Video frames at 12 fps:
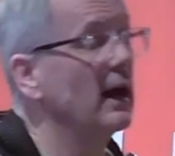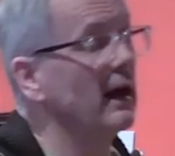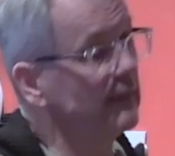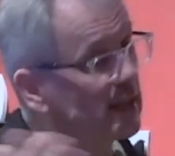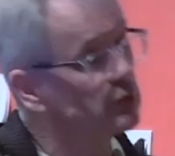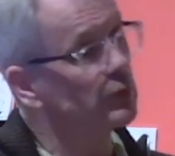
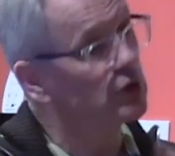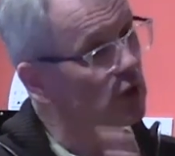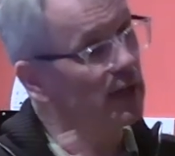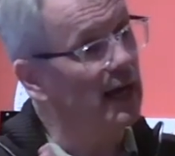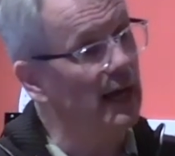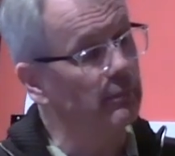And that's what's
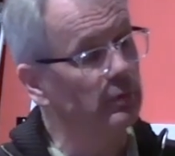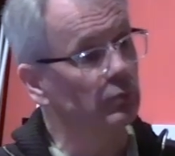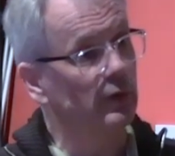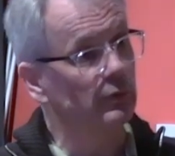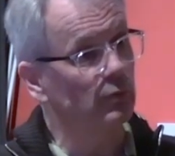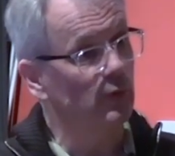going to happen
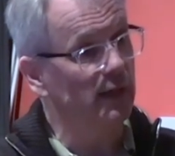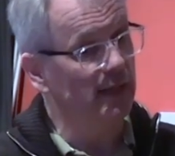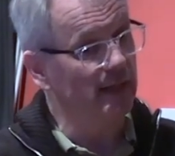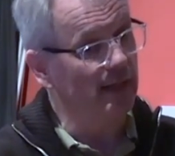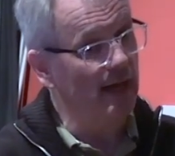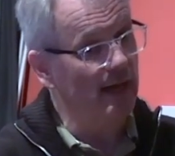when
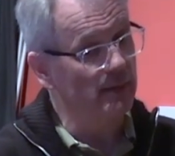we